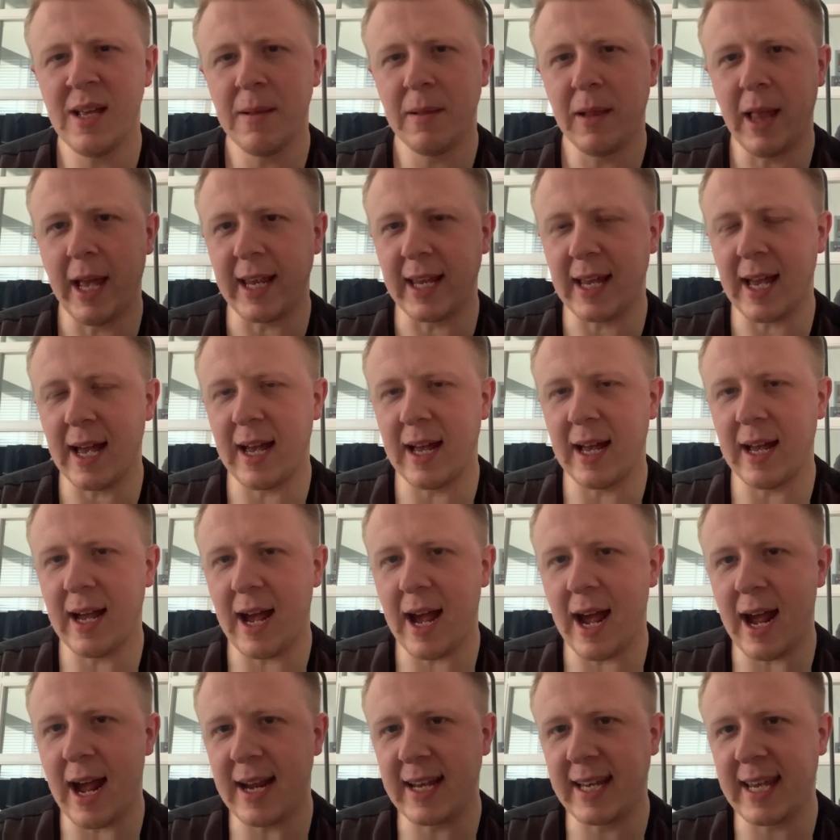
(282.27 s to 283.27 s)
Like,
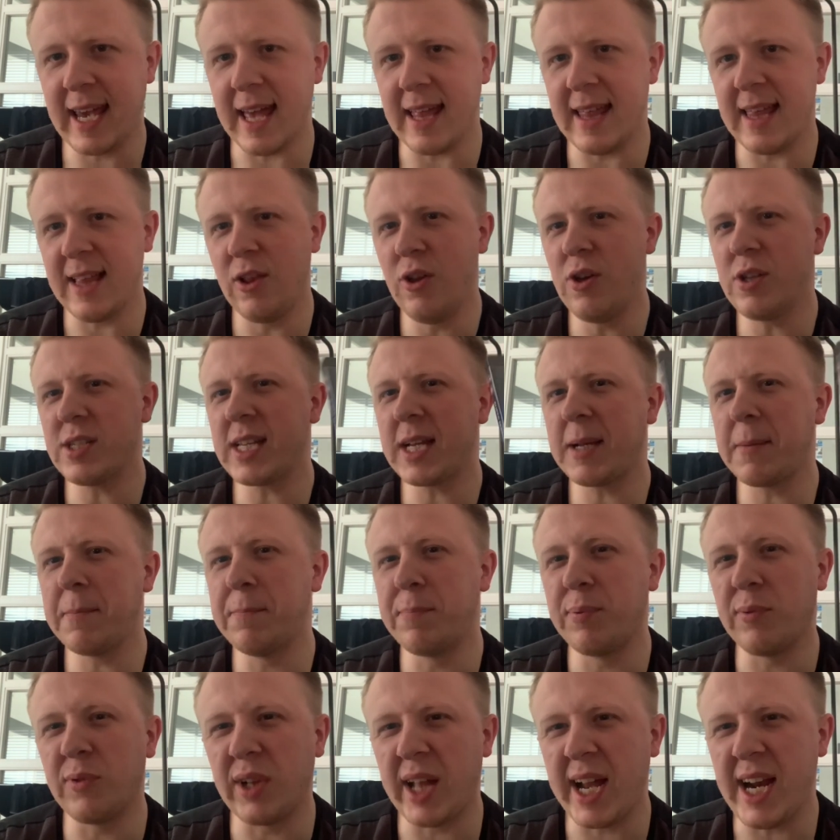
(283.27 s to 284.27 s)
again, it looks like
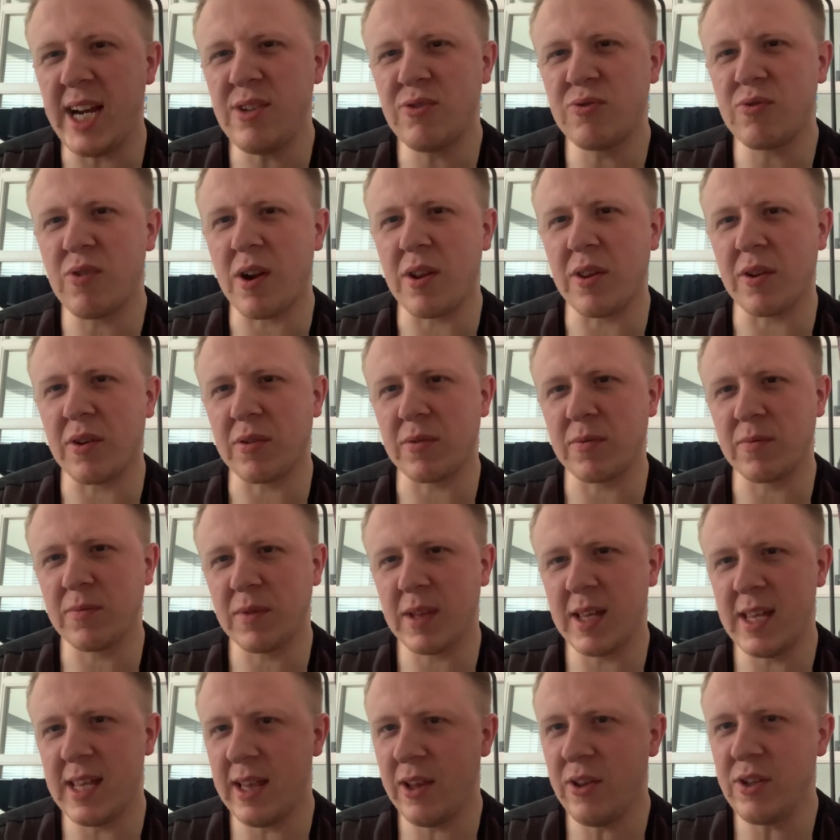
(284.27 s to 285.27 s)
Blade Runner.
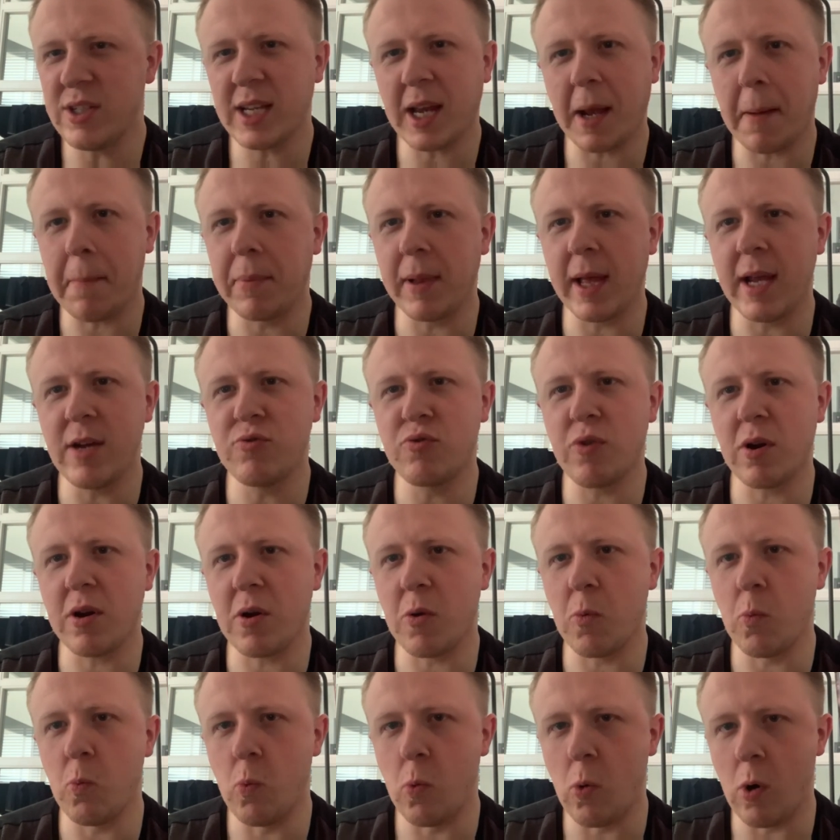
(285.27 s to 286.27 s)
It looks like a Blade Runner
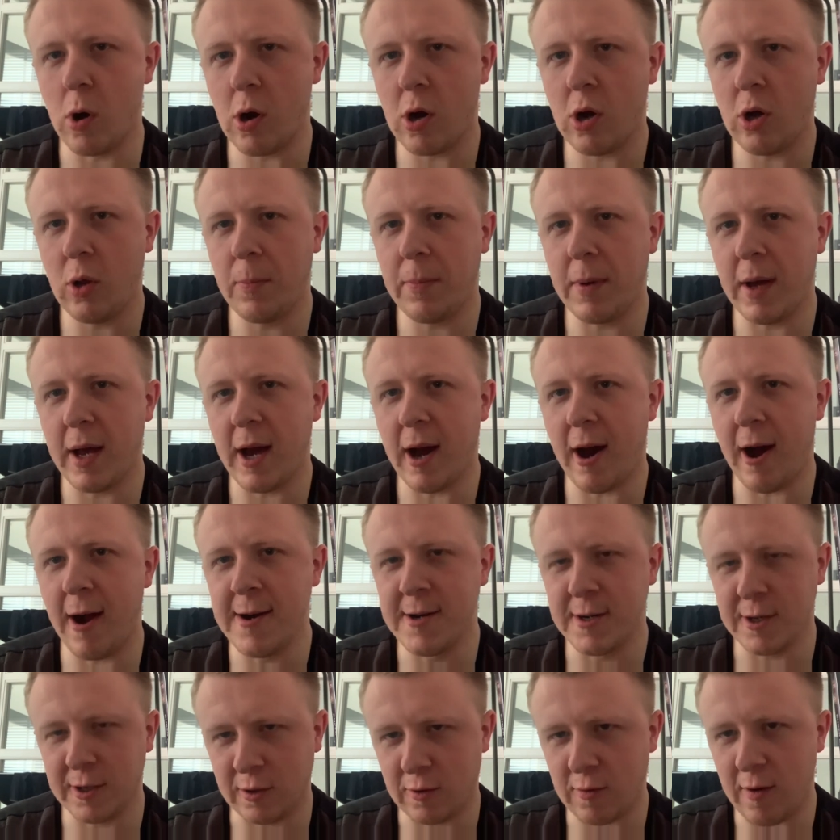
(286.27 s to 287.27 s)
world, but
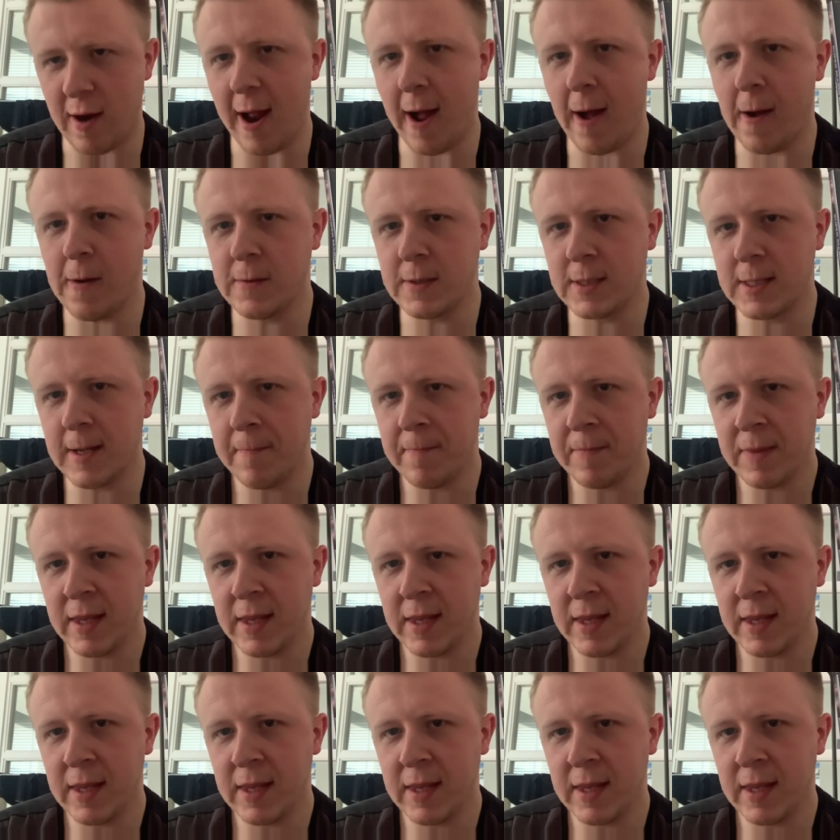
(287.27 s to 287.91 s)
underground.